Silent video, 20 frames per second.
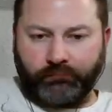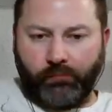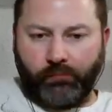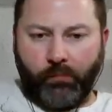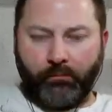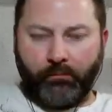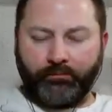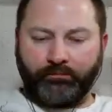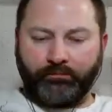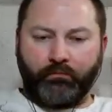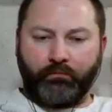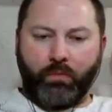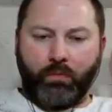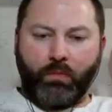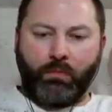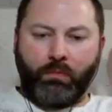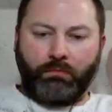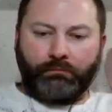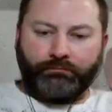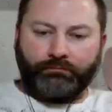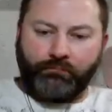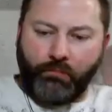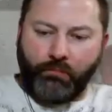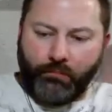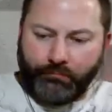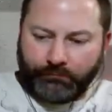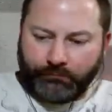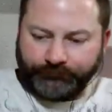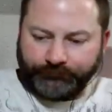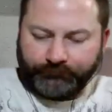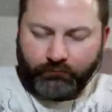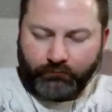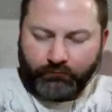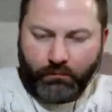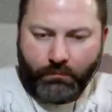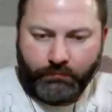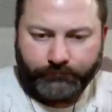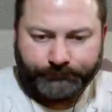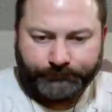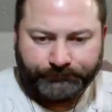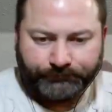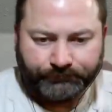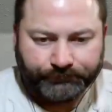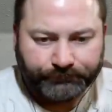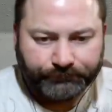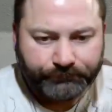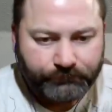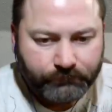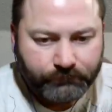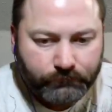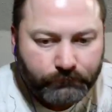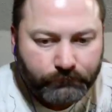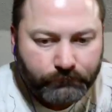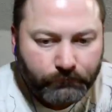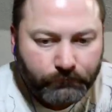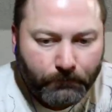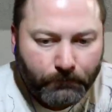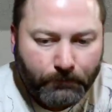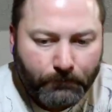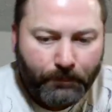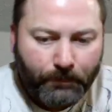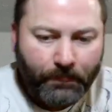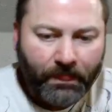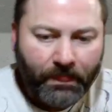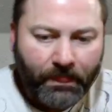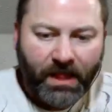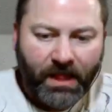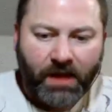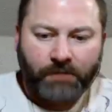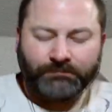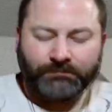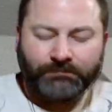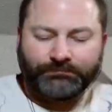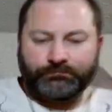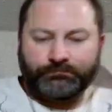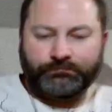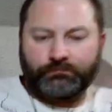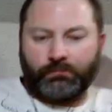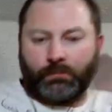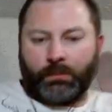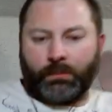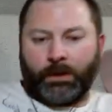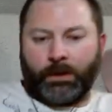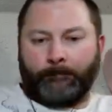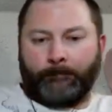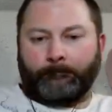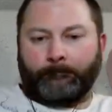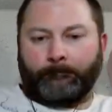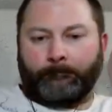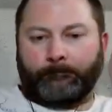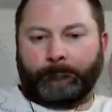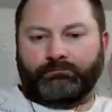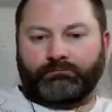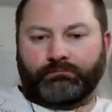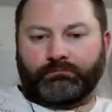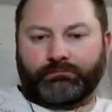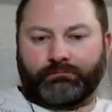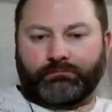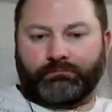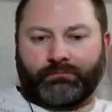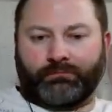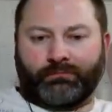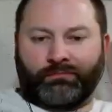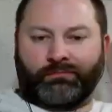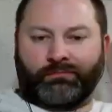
Decimus's legionaries, seeing the writing on the wall, began to abandon him in droves,